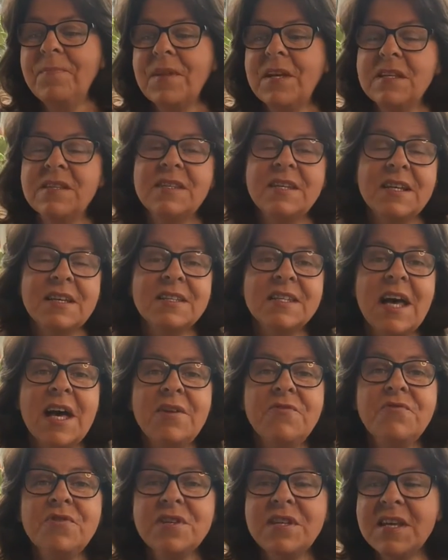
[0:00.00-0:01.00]

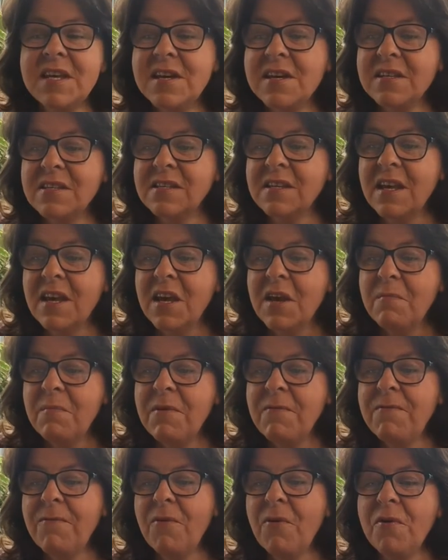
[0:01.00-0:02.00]
600 years
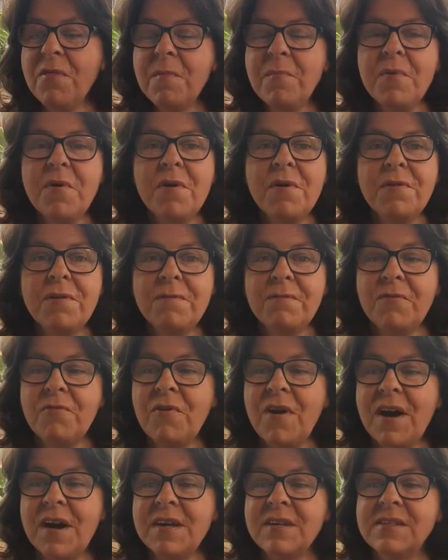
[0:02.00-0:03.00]
before the birth of
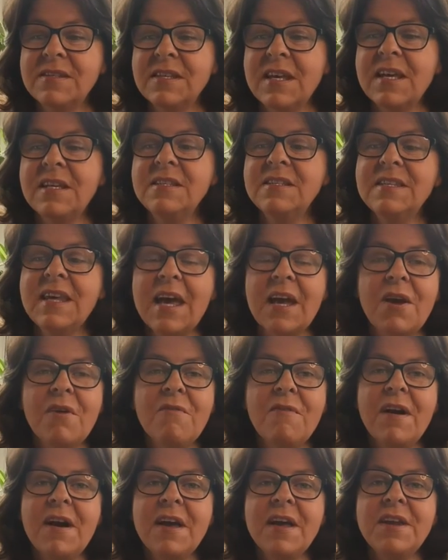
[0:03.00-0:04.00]
Christ, in
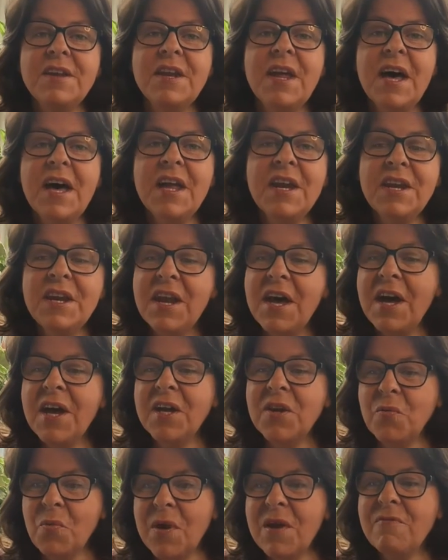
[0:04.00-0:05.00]
Zechariah
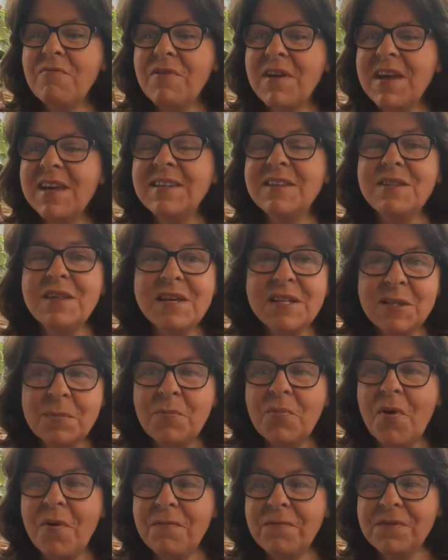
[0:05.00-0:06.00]
9:9 we read this
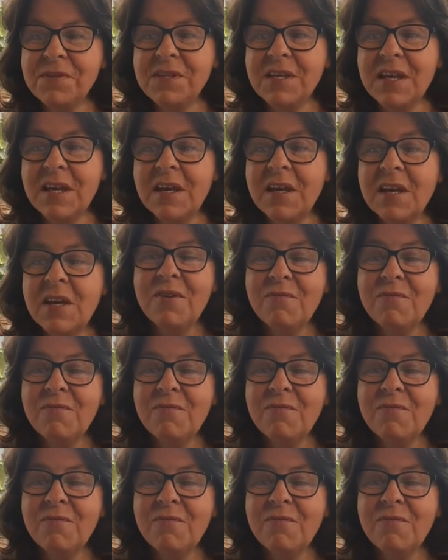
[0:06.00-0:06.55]
prophecy: